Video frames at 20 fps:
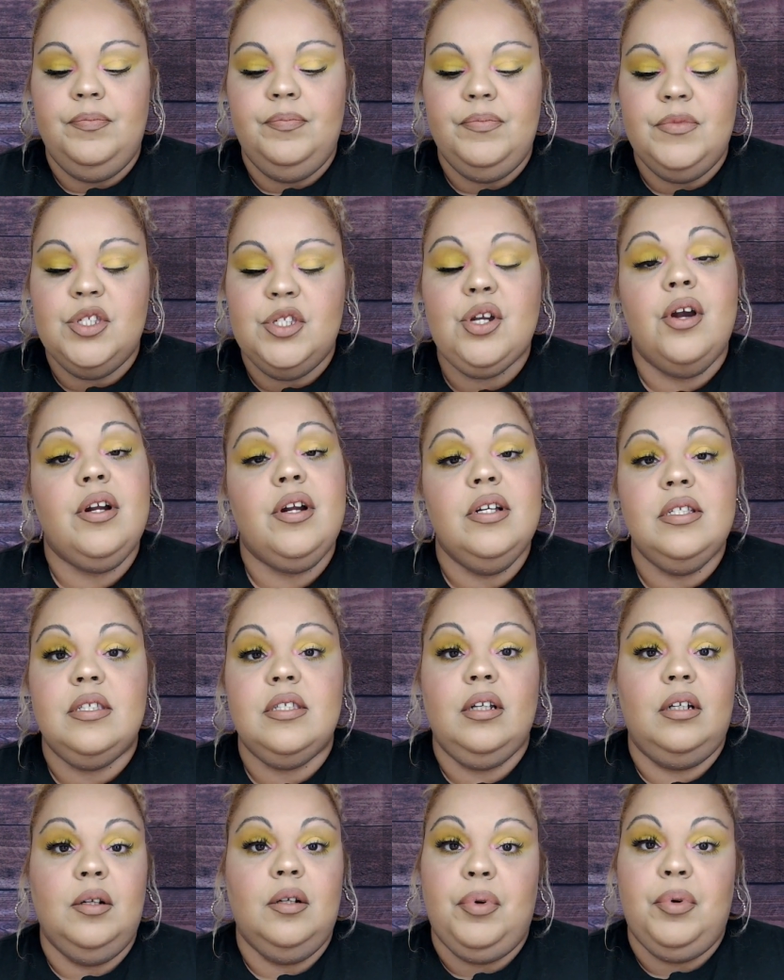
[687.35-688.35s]
Tarte is a
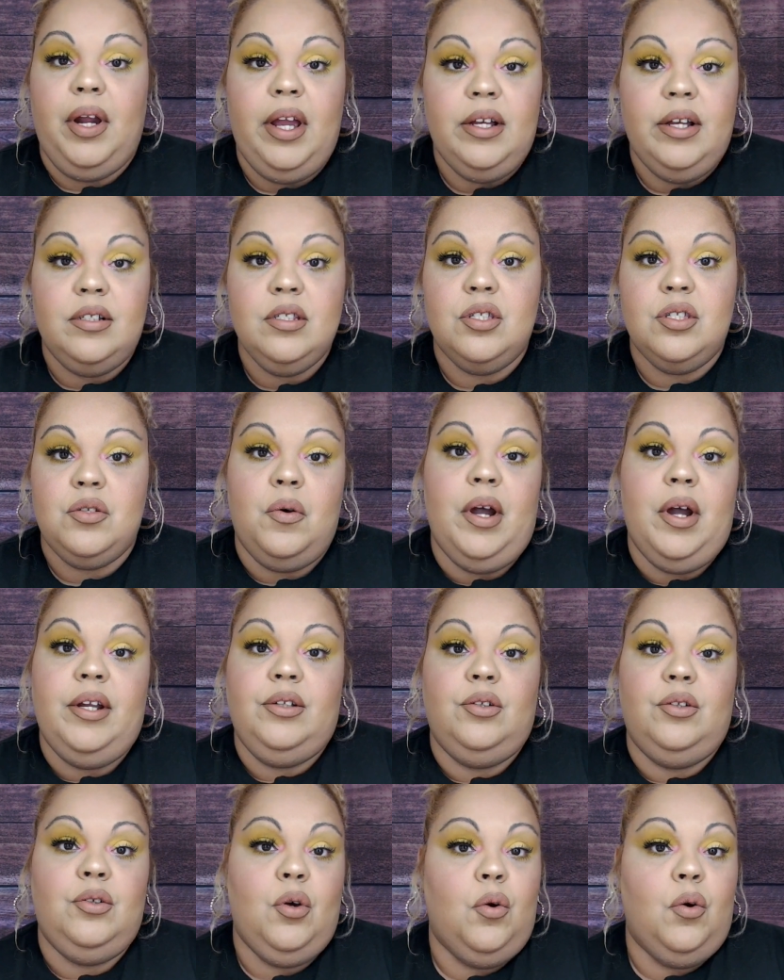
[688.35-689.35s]
good brand, so I
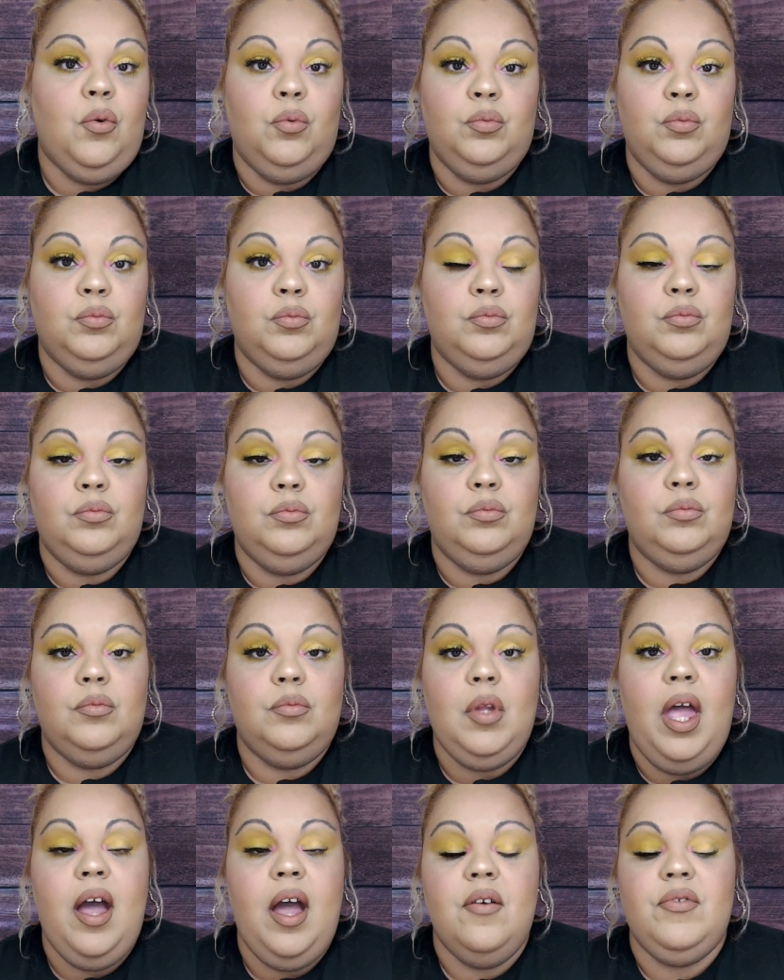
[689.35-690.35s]
don't
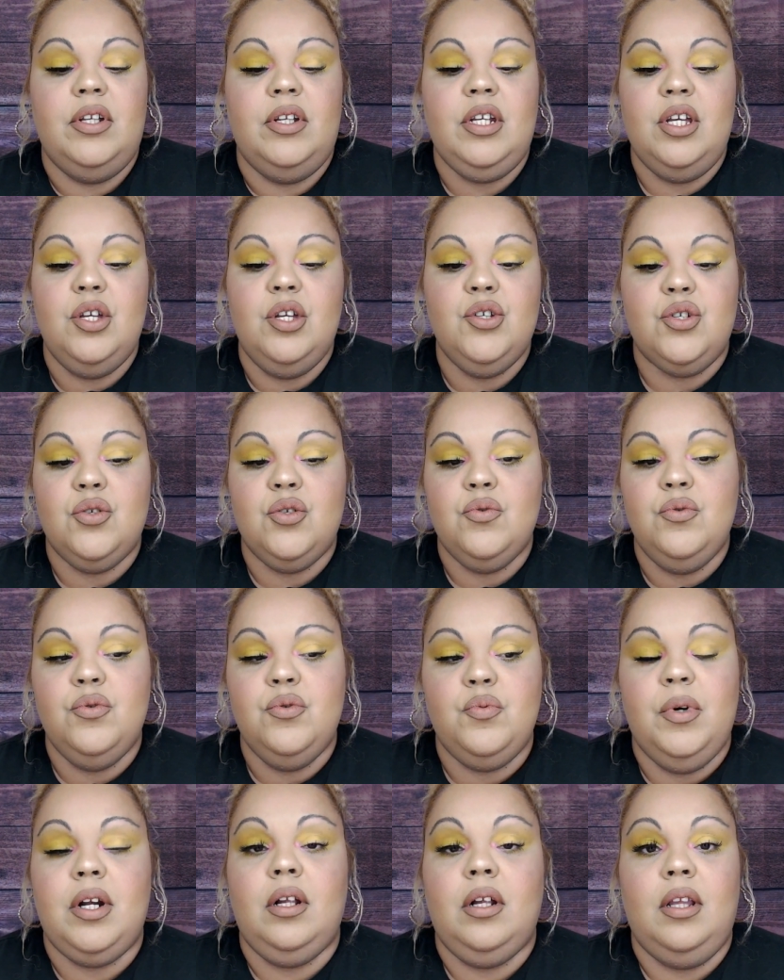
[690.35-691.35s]
have any issues
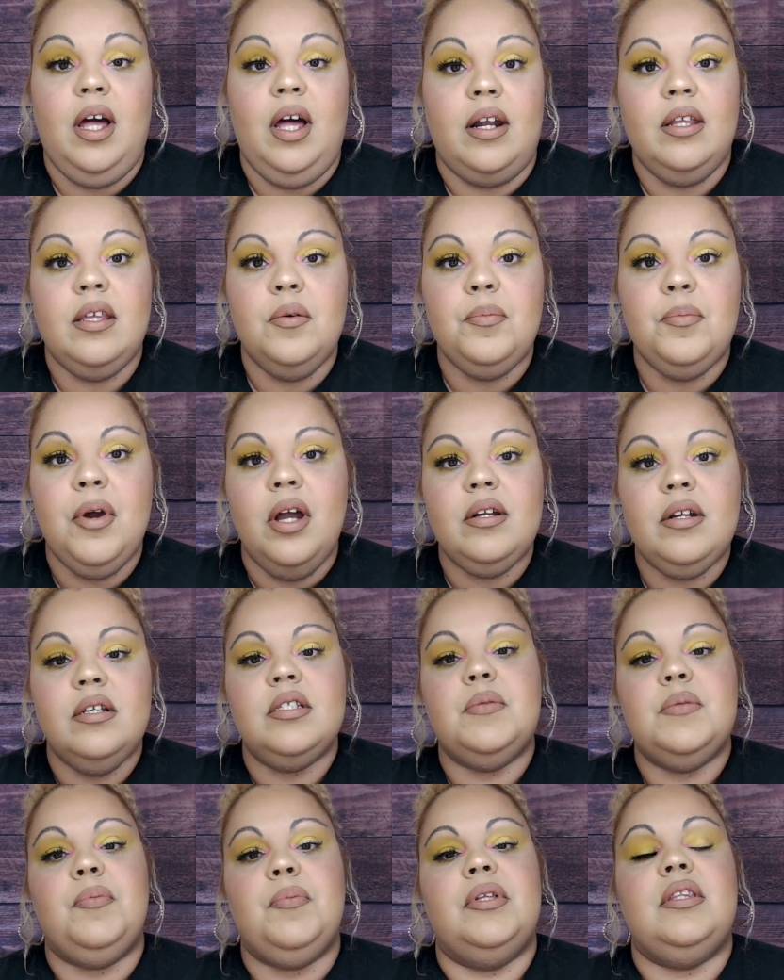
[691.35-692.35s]
with a lot of their
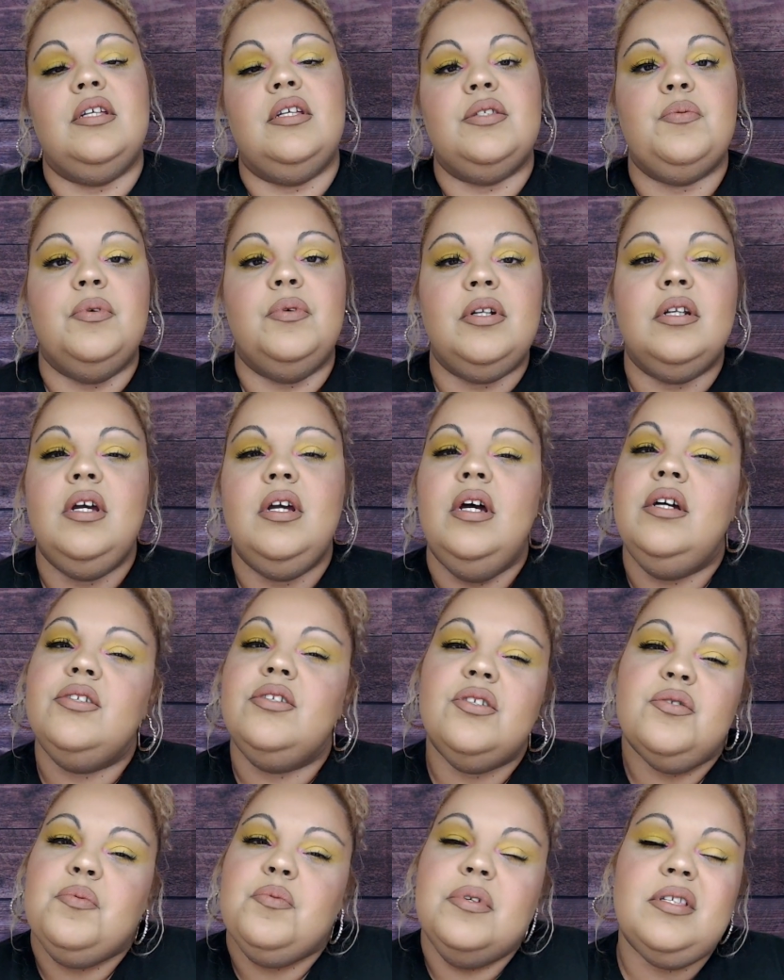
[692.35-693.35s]
products, but this one
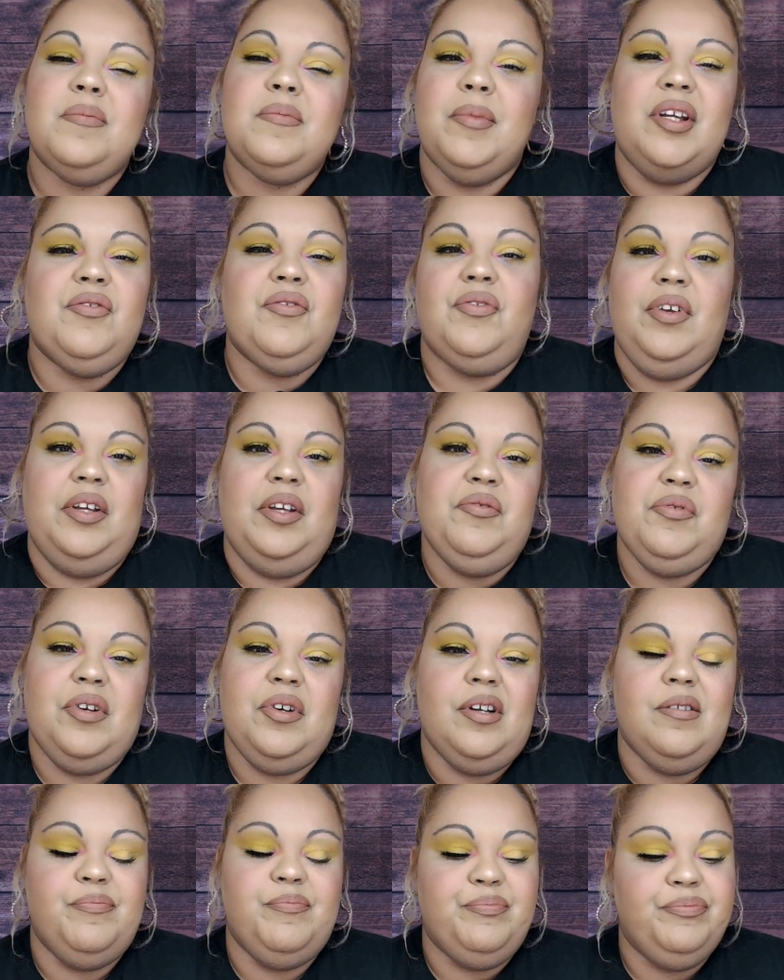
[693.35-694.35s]
just wasn't my
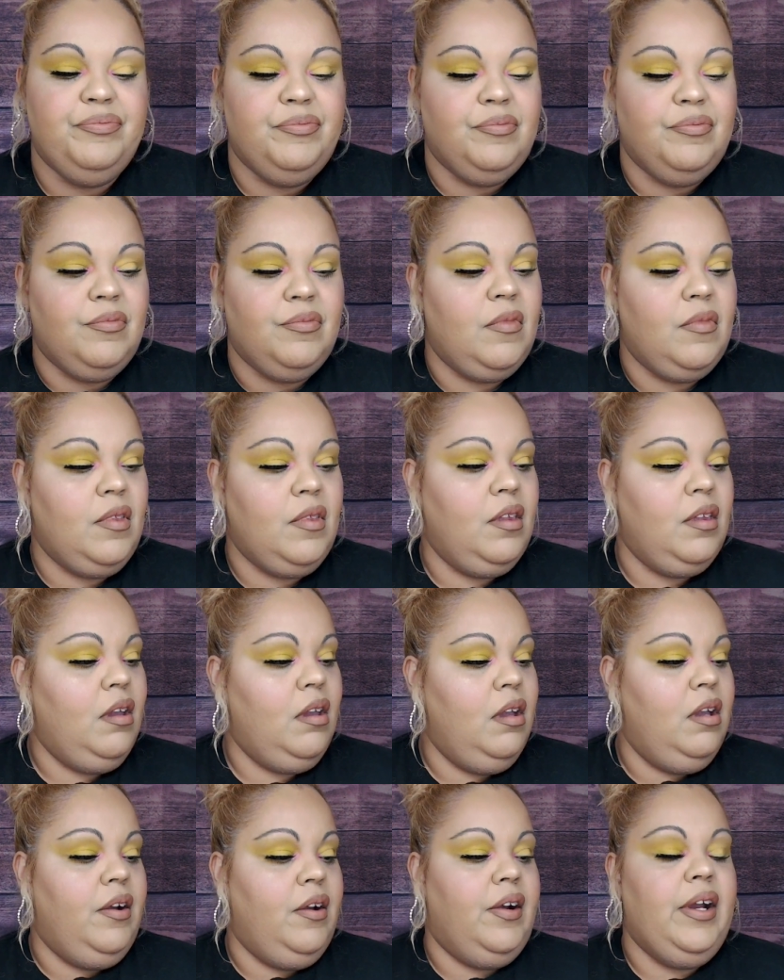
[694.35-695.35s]
favorite.
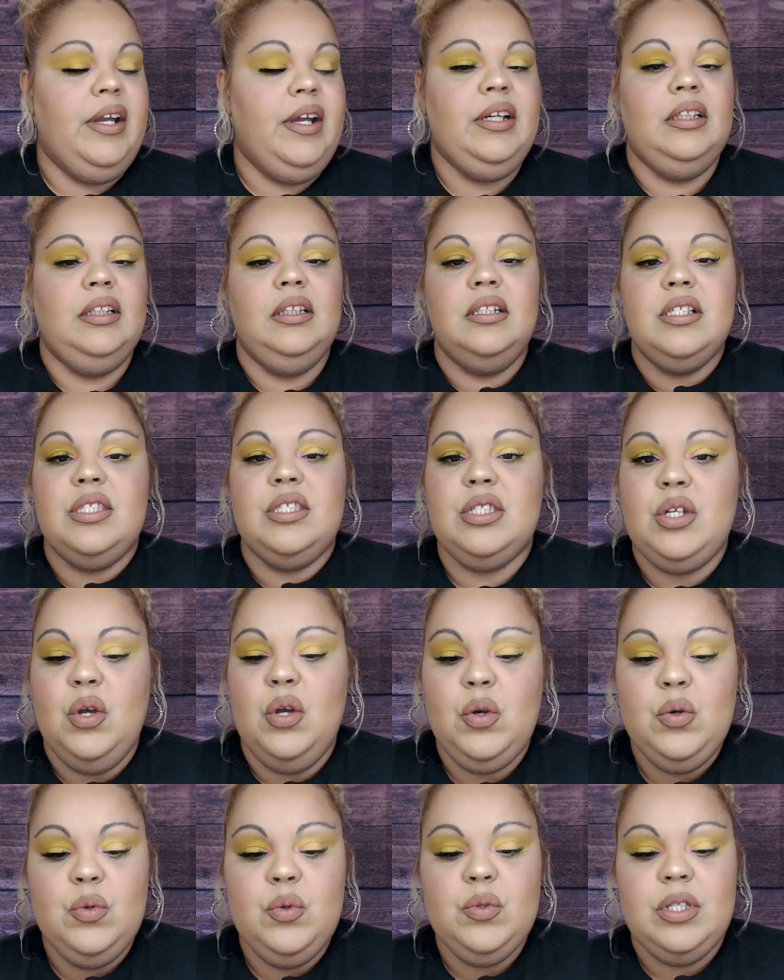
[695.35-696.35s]
All right, let's
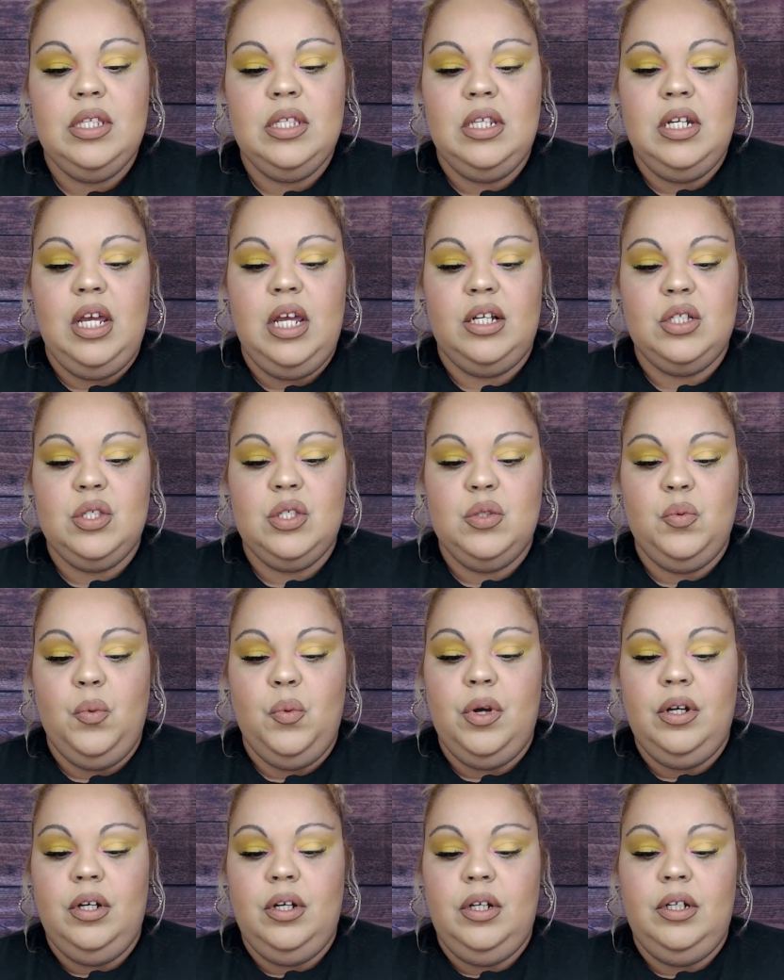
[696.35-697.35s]
go to the next
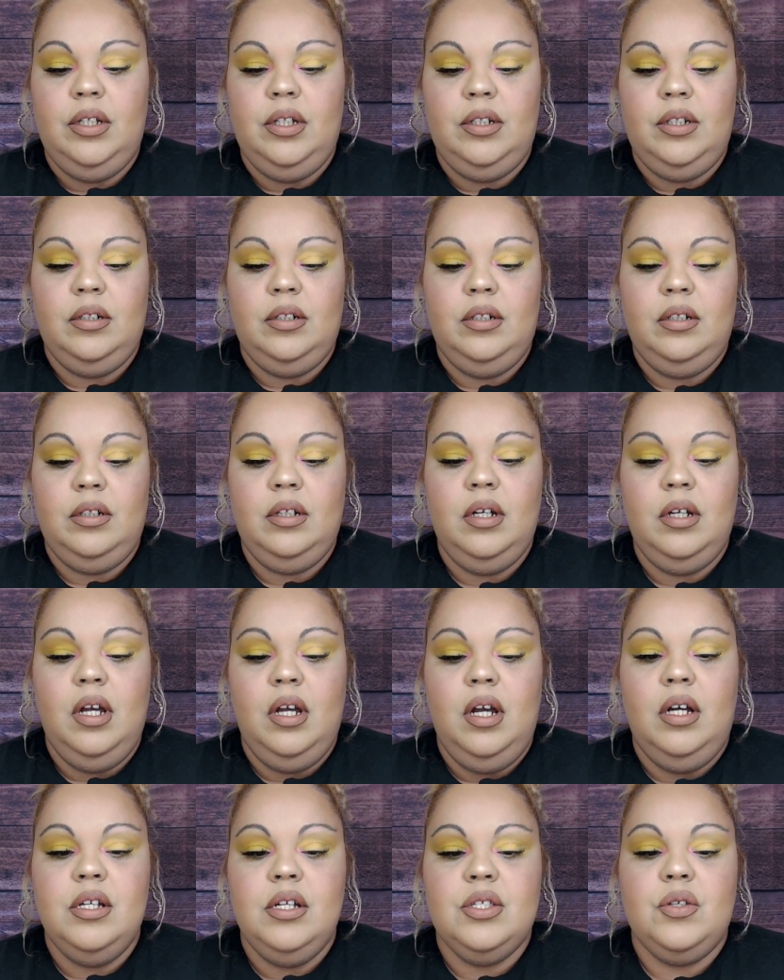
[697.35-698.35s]
one.
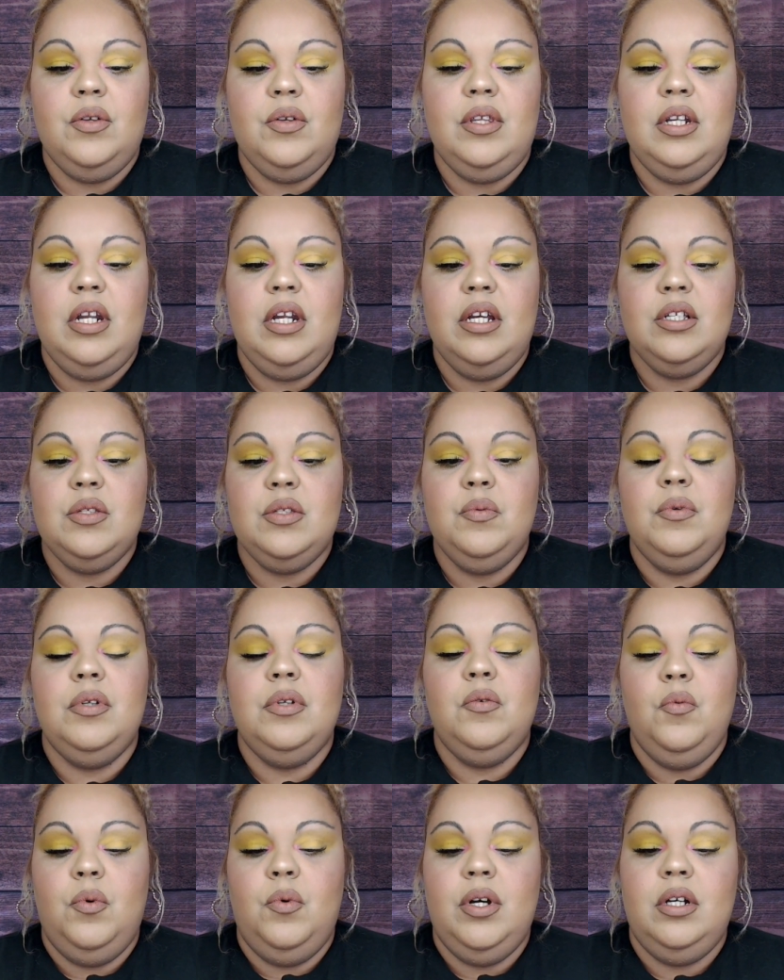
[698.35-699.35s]
So the next
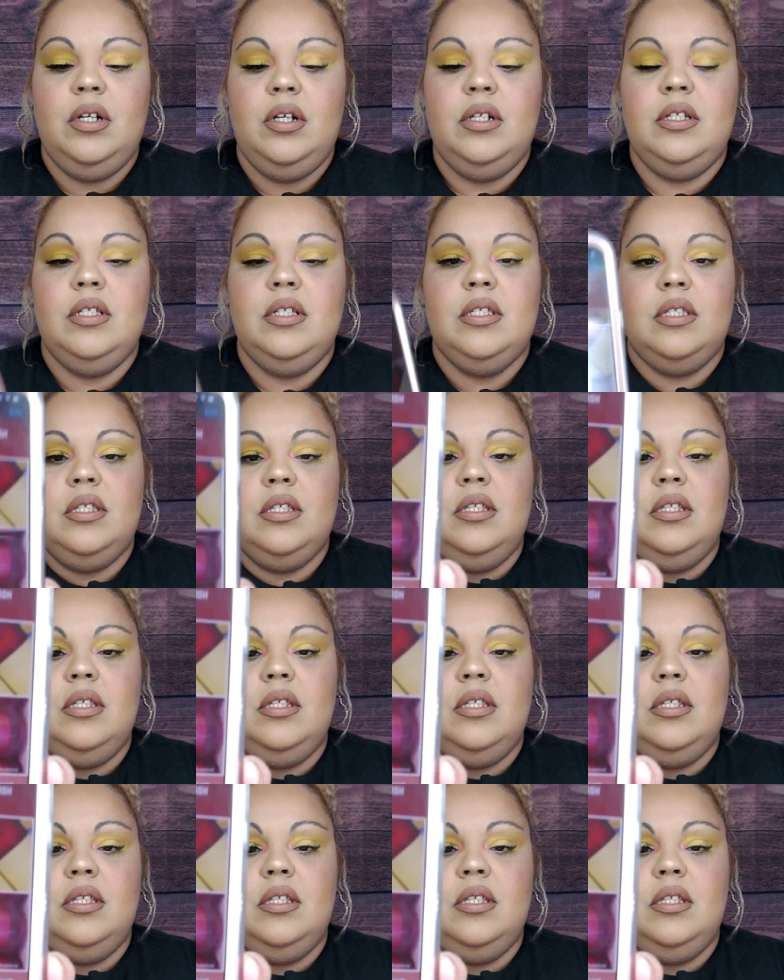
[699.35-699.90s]
one was